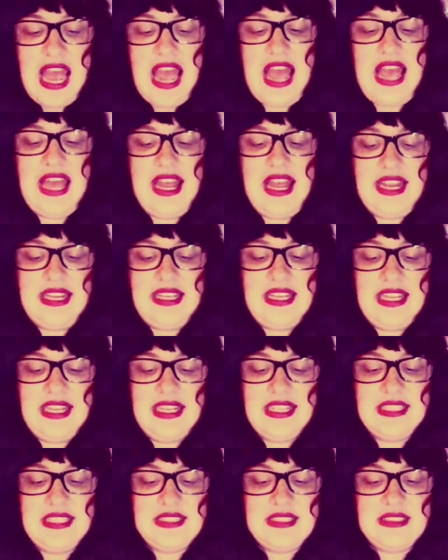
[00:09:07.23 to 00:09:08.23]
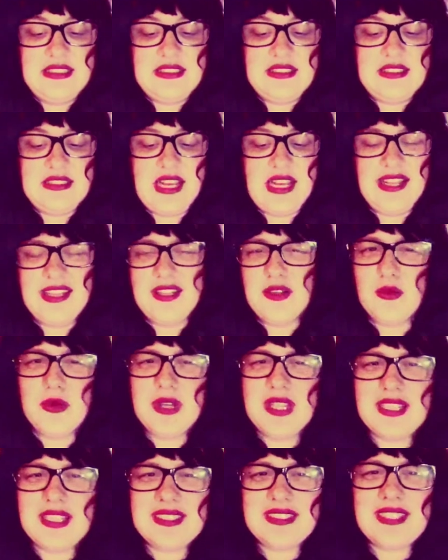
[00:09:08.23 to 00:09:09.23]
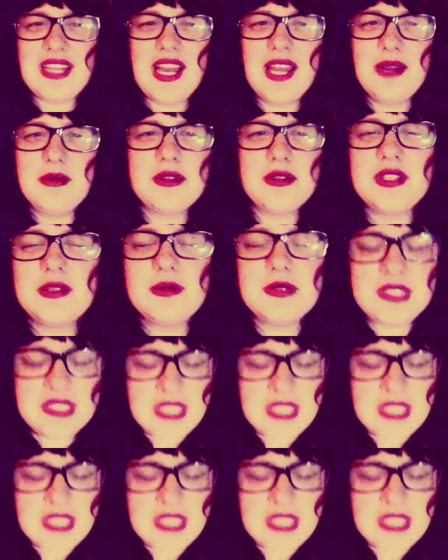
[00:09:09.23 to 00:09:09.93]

and he didn't sign the will in time, or there was